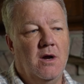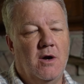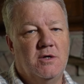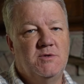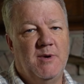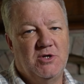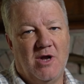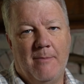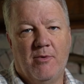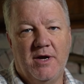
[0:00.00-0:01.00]
our
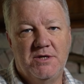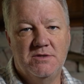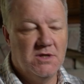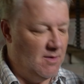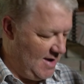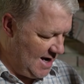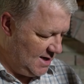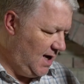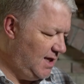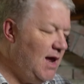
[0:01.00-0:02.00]
Special Operations Command.
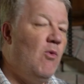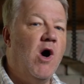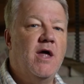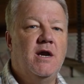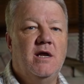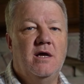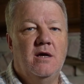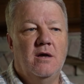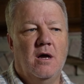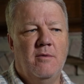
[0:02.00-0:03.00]
And they wanted
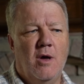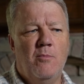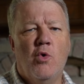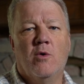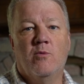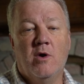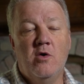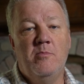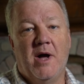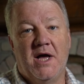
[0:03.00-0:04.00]
a more
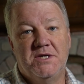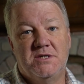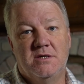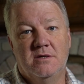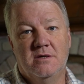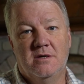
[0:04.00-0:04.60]
robust